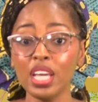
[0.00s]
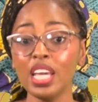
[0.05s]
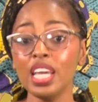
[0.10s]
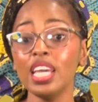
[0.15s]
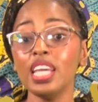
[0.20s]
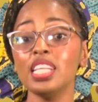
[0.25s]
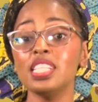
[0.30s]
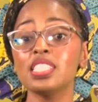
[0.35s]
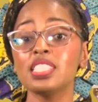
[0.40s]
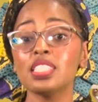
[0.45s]

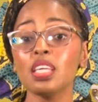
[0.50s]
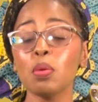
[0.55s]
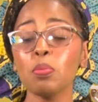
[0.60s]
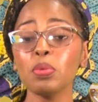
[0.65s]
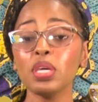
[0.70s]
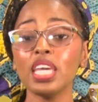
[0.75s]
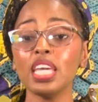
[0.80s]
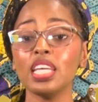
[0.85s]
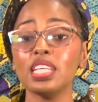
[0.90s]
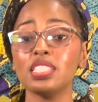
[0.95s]
In some
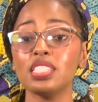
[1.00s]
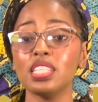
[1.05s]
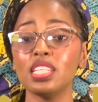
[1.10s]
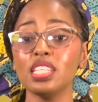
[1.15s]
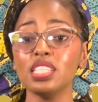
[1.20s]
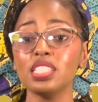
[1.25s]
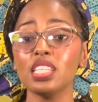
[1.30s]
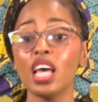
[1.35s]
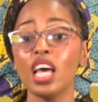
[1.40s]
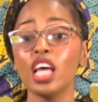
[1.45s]

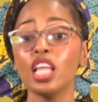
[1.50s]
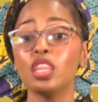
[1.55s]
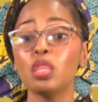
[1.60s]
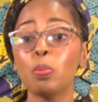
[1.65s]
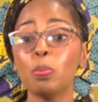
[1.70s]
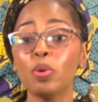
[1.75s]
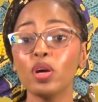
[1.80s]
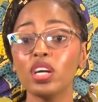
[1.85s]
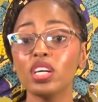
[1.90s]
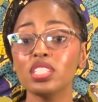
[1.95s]
cases, the
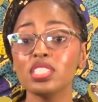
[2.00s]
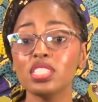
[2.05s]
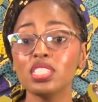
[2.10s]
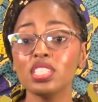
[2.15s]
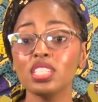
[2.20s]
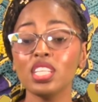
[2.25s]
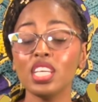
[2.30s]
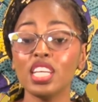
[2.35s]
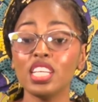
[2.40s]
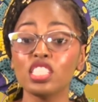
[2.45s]

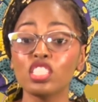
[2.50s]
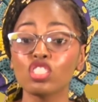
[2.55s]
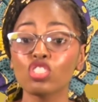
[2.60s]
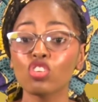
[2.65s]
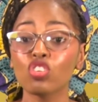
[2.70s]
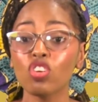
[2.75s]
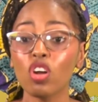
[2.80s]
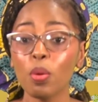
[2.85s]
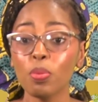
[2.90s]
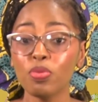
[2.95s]
person is
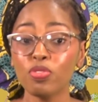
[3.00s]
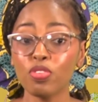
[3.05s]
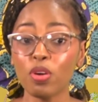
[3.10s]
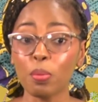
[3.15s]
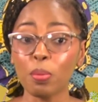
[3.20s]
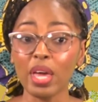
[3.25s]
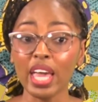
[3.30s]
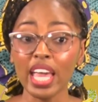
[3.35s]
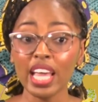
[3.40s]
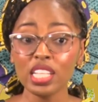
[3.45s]
scrubbed from
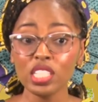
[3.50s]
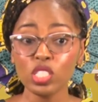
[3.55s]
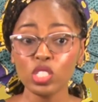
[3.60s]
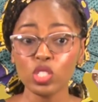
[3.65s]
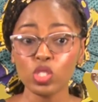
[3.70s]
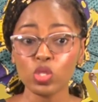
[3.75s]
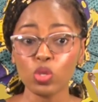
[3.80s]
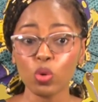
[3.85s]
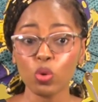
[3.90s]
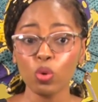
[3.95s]
head to
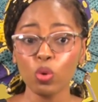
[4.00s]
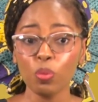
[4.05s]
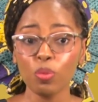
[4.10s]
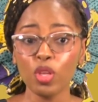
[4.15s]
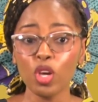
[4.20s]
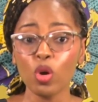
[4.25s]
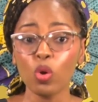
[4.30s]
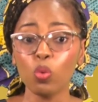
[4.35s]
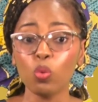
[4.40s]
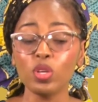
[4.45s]
toe
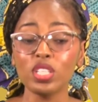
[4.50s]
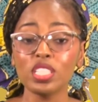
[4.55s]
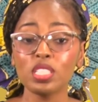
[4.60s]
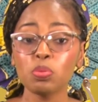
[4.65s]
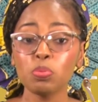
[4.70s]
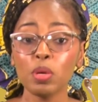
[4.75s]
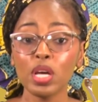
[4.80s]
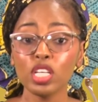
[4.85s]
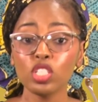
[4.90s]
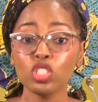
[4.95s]
with
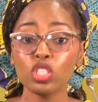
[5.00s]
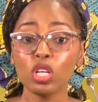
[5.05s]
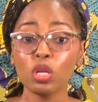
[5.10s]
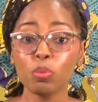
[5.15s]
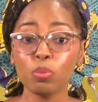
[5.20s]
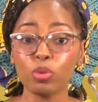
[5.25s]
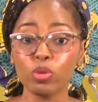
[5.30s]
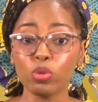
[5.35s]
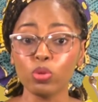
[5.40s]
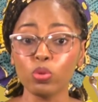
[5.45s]
special
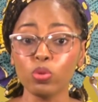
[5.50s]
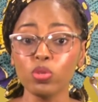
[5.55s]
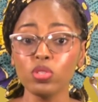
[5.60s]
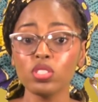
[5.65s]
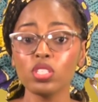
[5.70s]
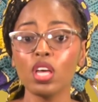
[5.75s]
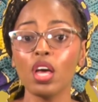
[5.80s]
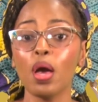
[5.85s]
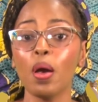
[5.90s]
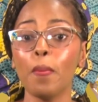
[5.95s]

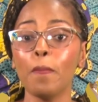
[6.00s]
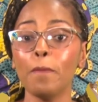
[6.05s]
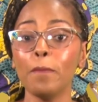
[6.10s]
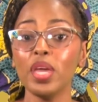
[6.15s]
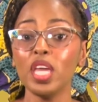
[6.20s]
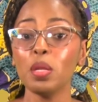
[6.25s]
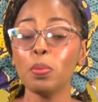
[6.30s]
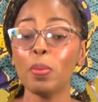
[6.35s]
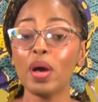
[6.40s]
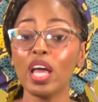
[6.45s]
brews
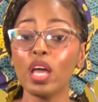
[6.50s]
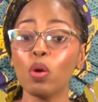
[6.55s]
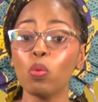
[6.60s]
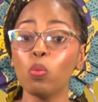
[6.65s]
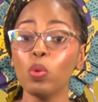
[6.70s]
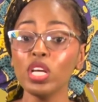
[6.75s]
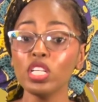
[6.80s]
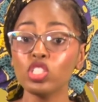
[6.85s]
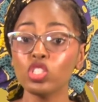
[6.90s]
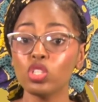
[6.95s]
made by a
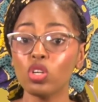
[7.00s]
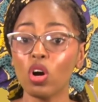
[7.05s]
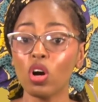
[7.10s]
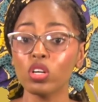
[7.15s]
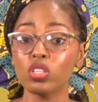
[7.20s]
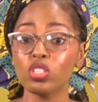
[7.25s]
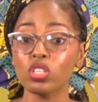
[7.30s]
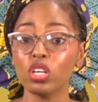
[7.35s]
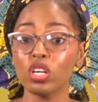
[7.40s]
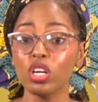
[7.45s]
witch
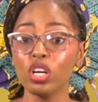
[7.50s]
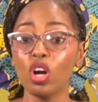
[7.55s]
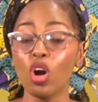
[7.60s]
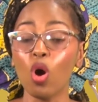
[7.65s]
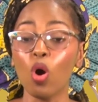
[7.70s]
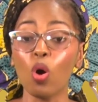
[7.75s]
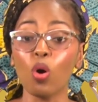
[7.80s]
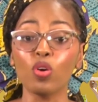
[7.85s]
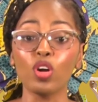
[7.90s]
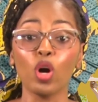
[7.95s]
doctor
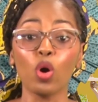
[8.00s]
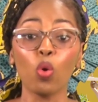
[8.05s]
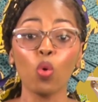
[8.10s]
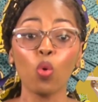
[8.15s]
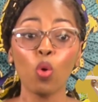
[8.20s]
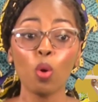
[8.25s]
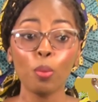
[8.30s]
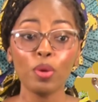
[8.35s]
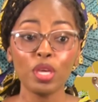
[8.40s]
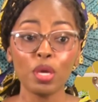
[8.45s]
or a
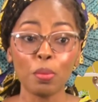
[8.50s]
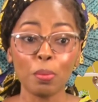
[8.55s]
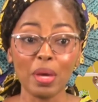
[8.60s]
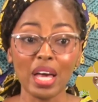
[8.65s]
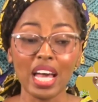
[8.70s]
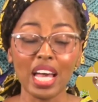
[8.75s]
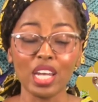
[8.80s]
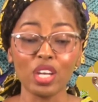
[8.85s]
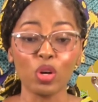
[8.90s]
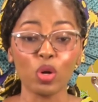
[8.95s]
Obia
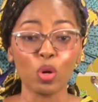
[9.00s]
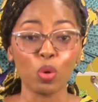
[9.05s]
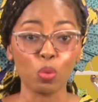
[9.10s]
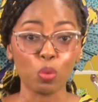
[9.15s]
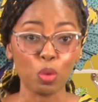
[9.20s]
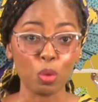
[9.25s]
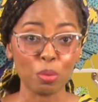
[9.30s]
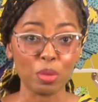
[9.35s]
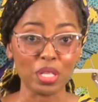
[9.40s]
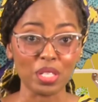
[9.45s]
man or
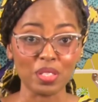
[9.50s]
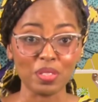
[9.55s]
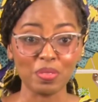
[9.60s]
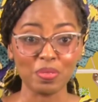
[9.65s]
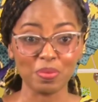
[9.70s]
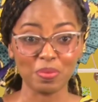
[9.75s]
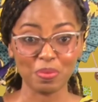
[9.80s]
woman.